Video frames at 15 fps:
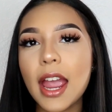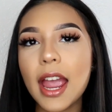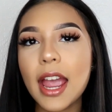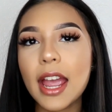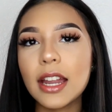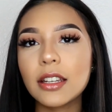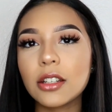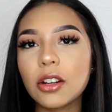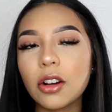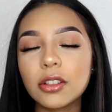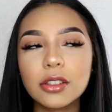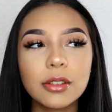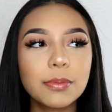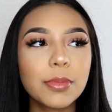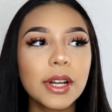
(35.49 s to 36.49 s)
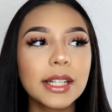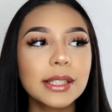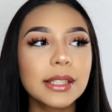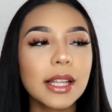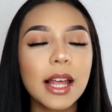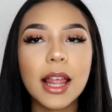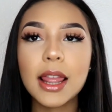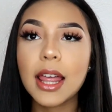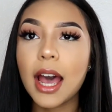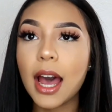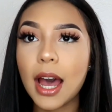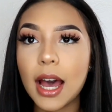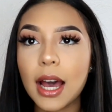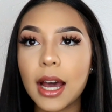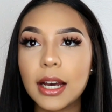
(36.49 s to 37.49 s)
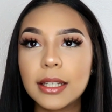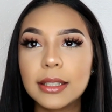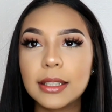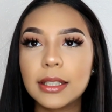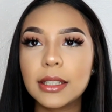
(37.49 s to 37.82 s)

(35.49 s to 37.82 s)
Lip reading: and also press that